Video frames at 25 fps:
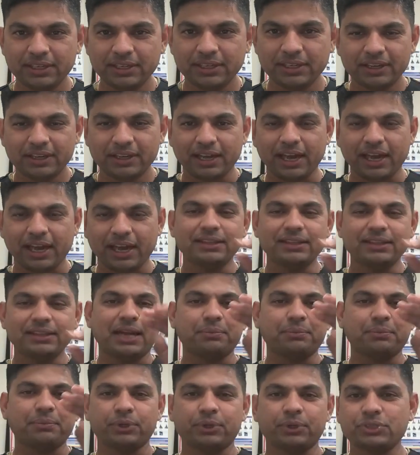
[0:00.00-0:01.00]
okay,
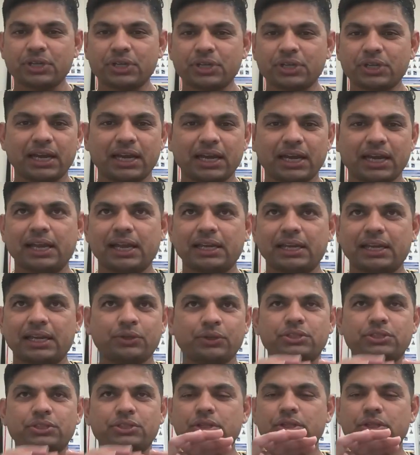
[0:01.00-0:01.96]
that bursa got it's